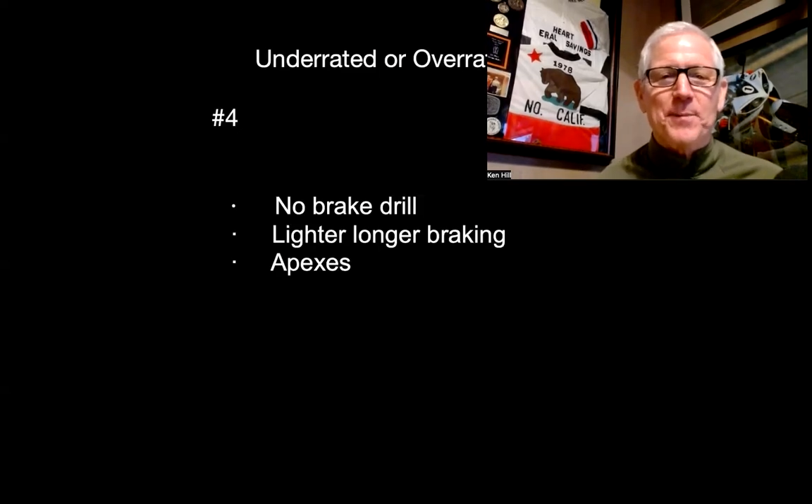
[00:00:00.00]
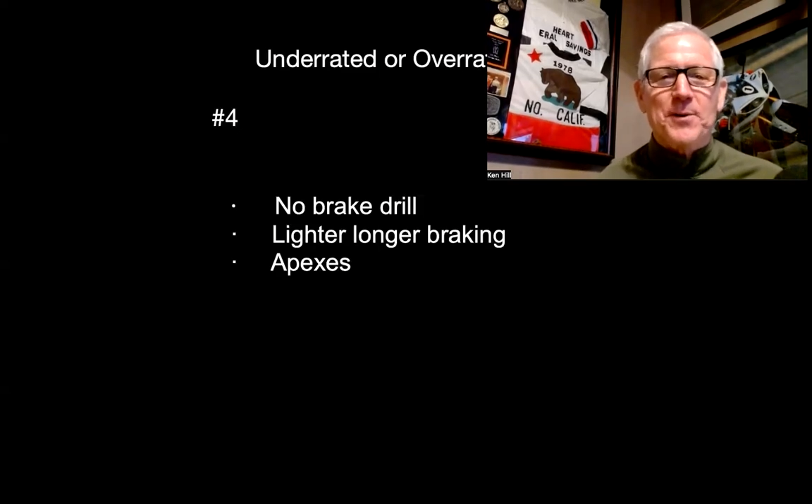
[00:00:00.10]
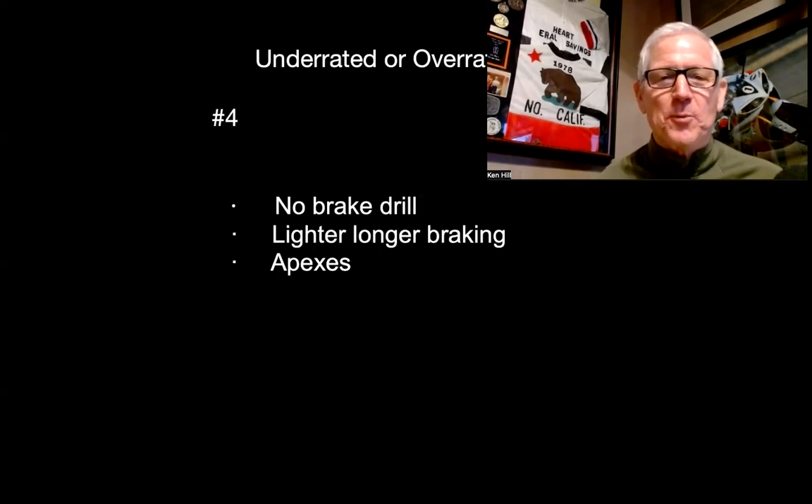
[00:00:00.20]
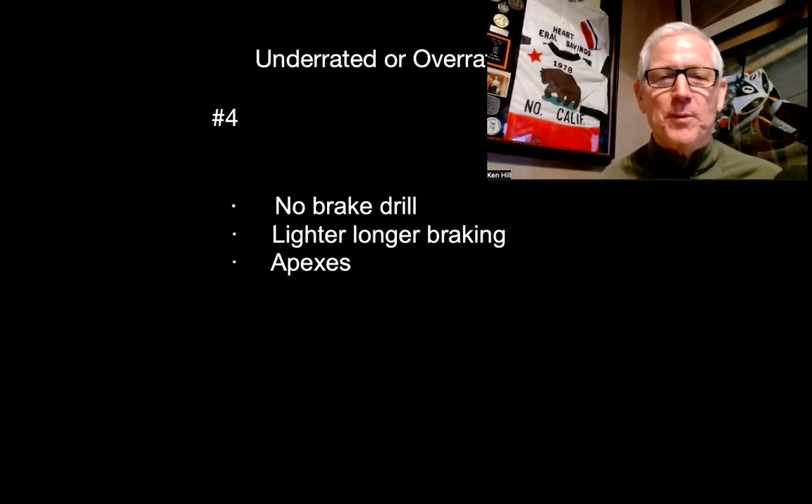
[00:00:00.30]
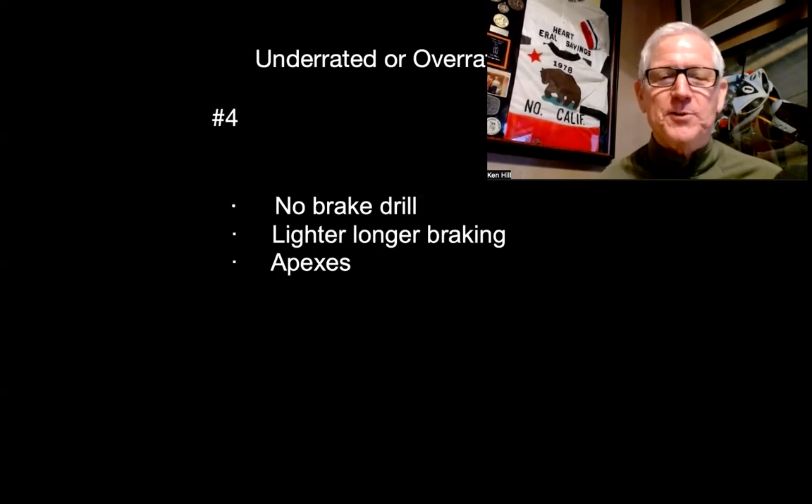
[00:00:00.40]

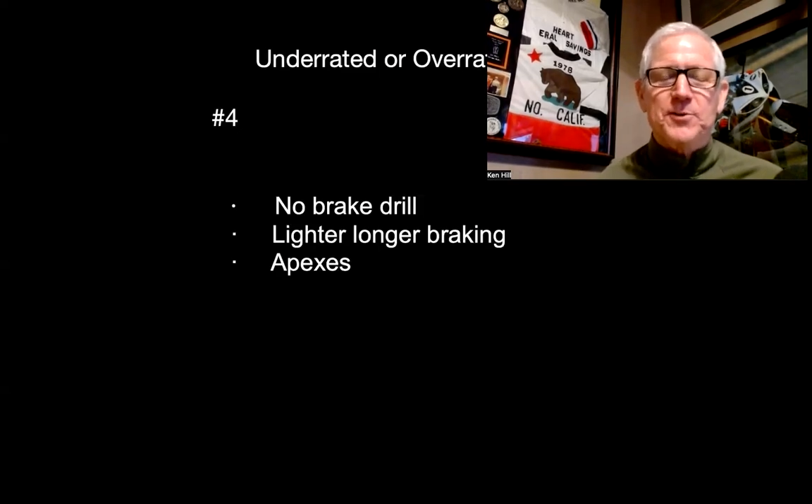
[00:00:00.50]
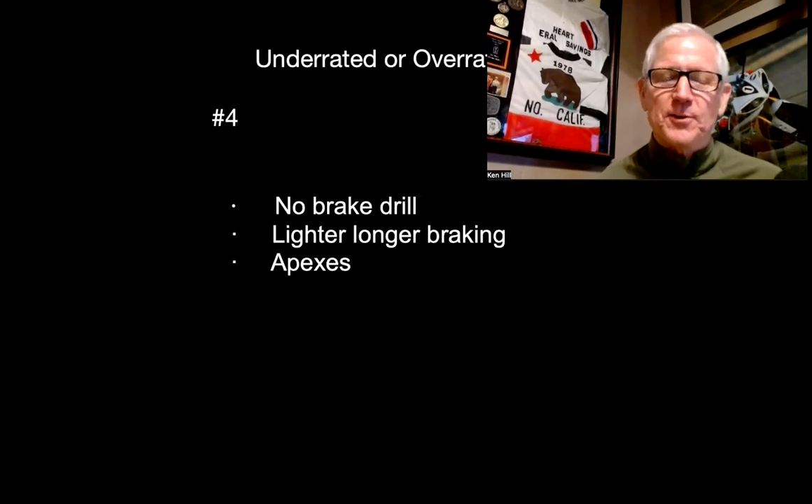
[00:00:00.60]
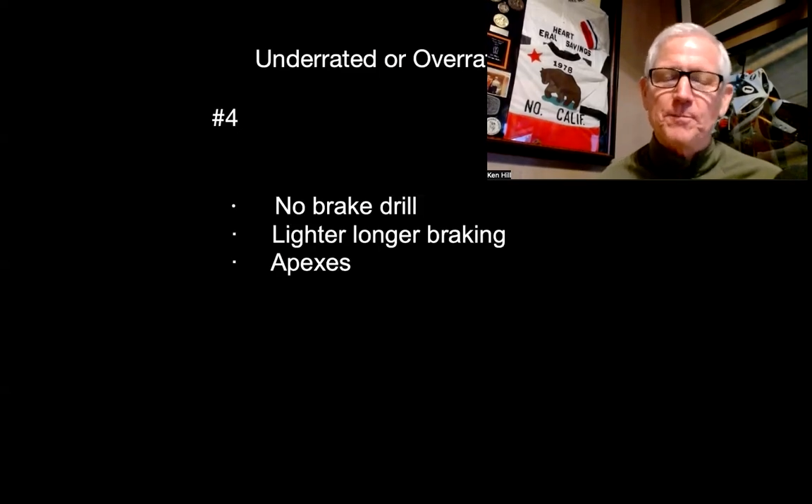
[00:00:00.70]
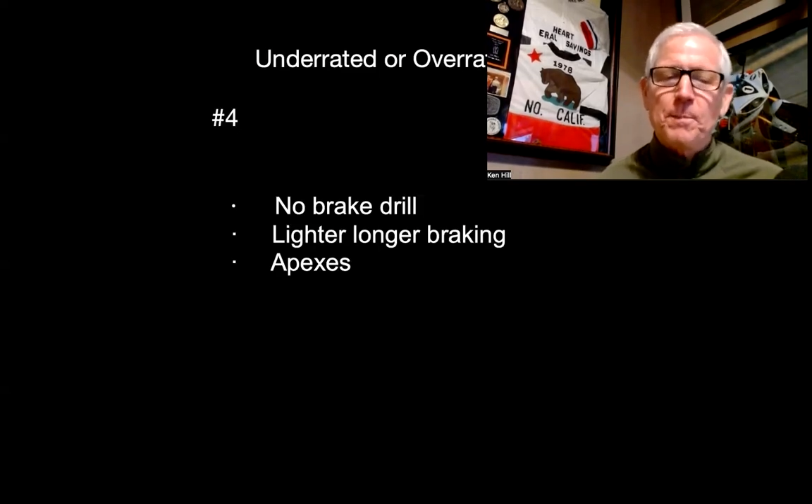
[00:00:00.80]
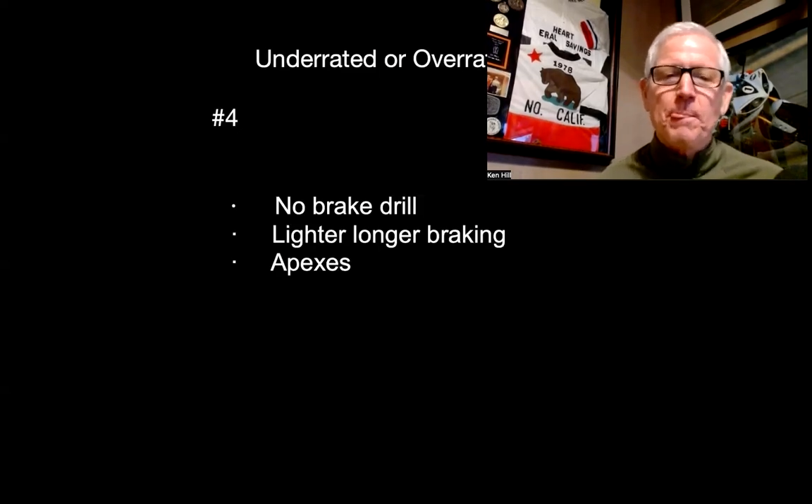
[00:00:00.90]
but no brake
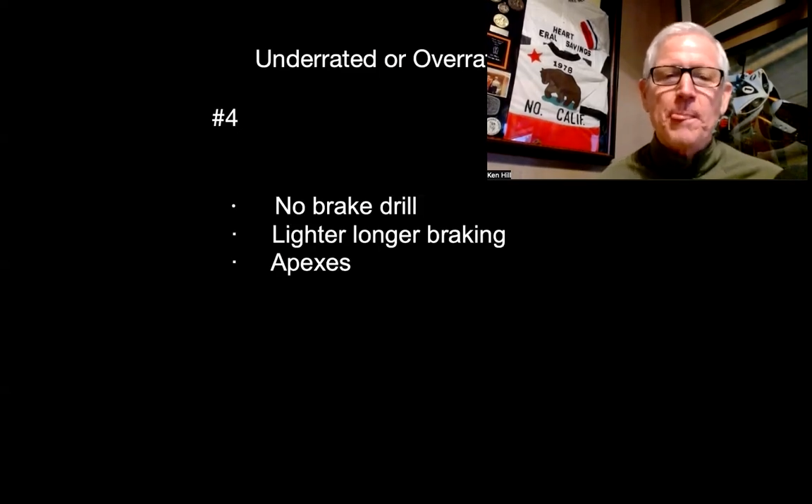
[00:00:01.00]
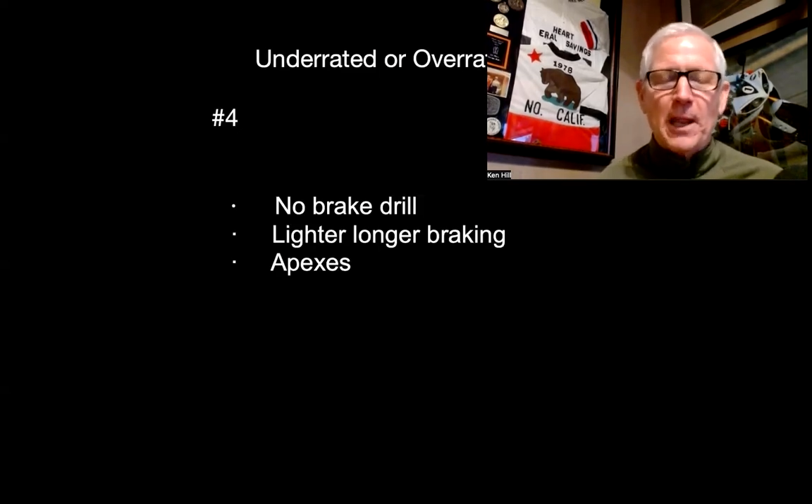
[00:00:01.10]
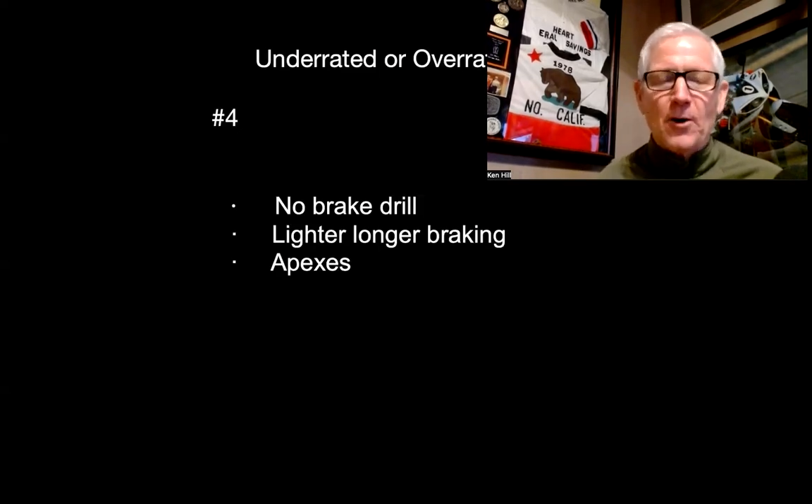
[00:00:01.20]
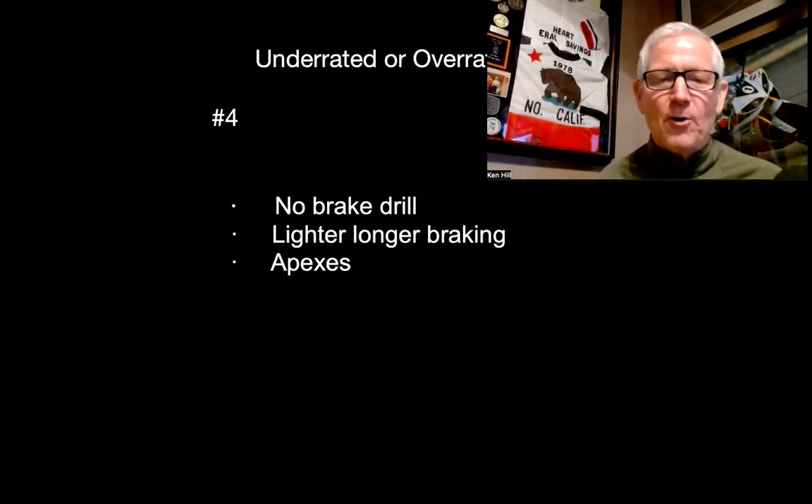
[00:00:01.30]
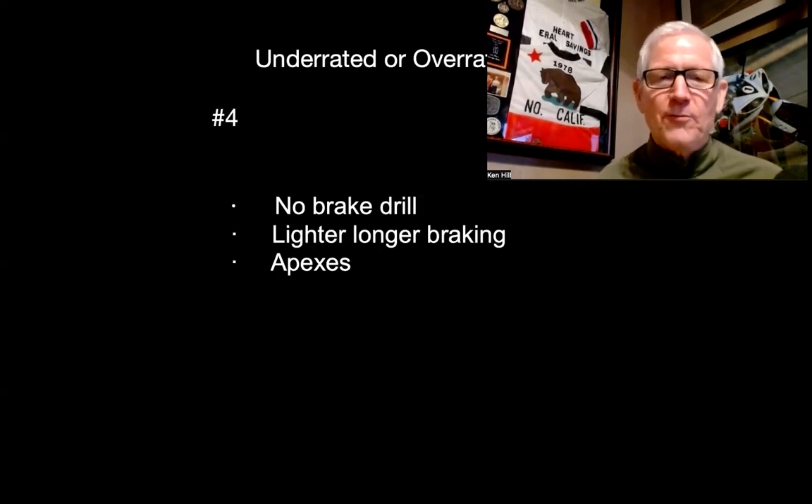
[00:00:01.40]
drill,
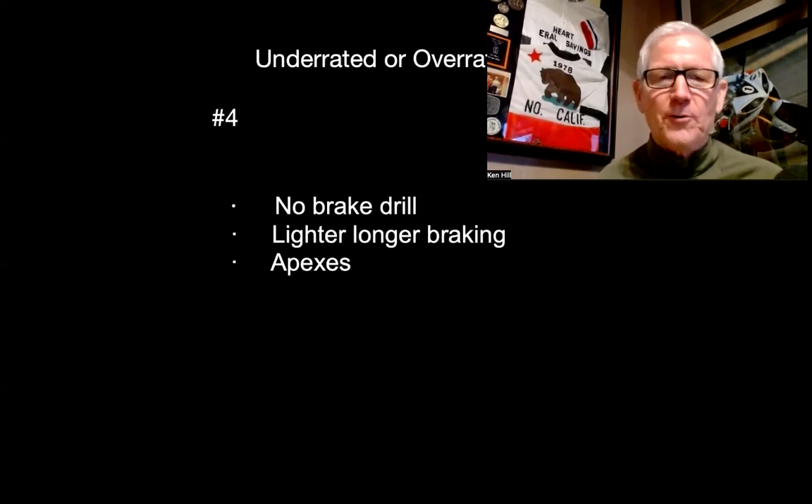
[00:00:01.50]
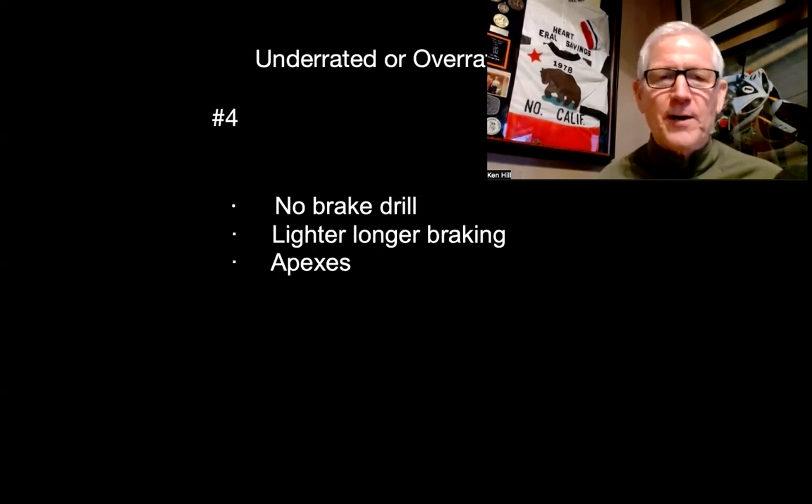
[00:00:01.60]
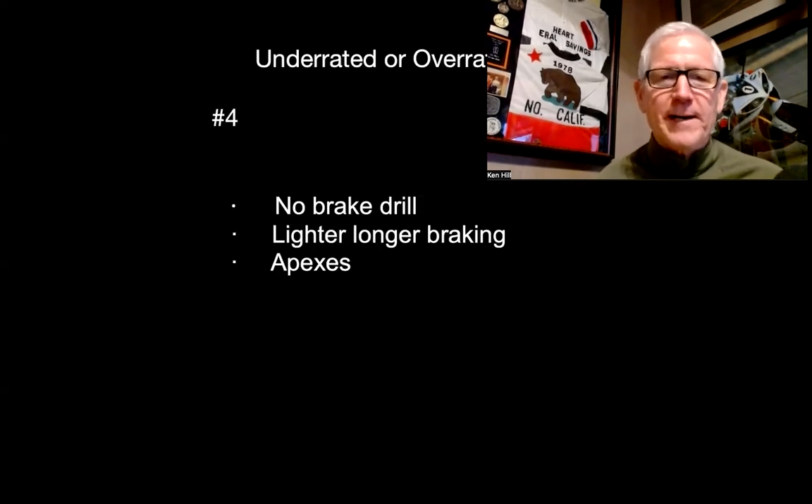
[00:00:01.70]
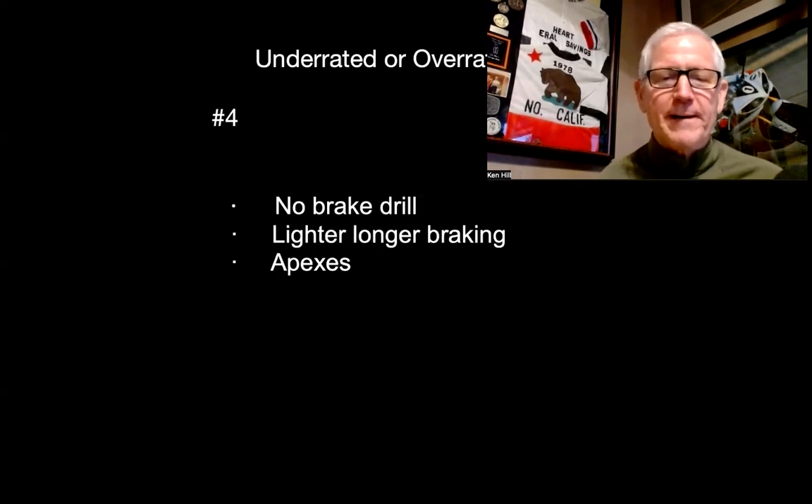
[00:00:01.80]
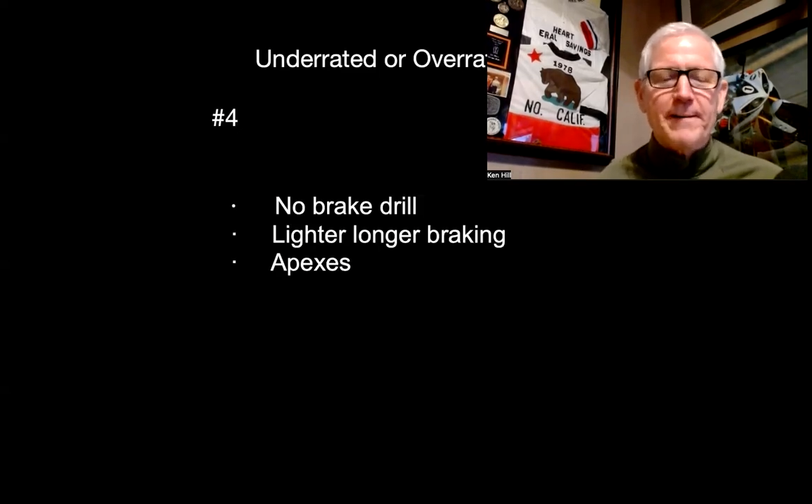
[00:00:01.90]

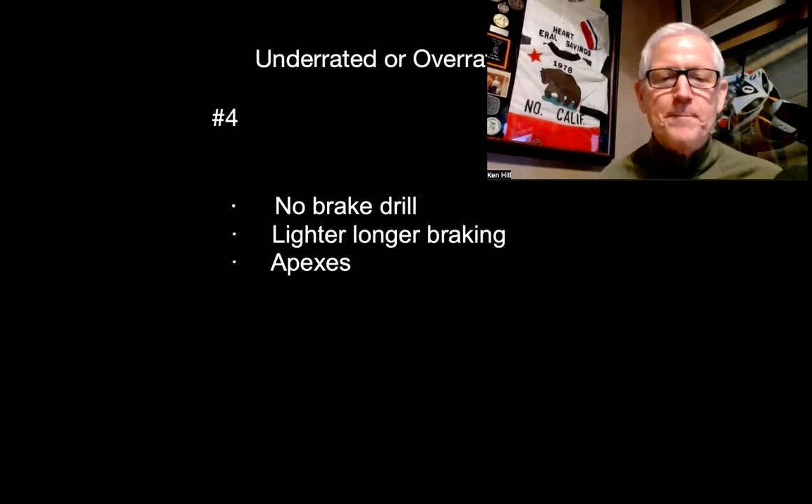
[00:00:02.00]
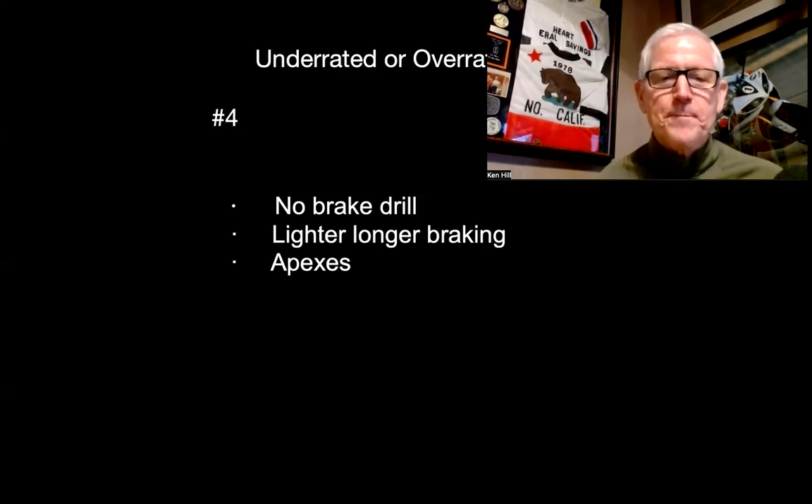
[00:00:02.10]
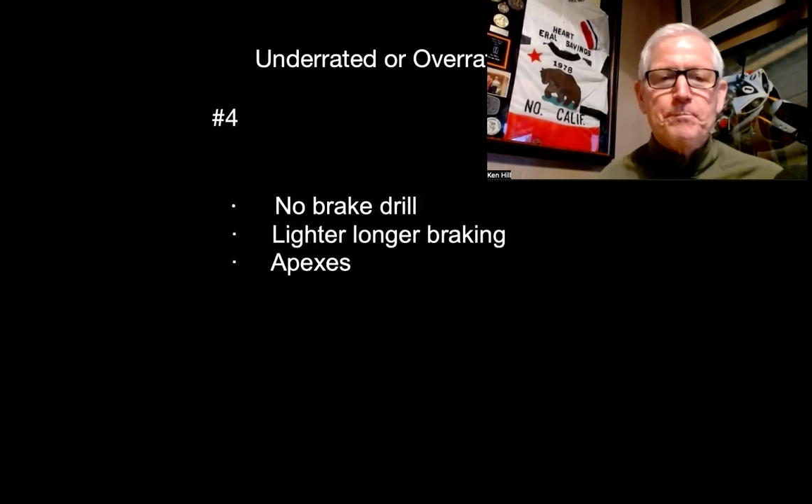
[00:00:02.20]
overrated.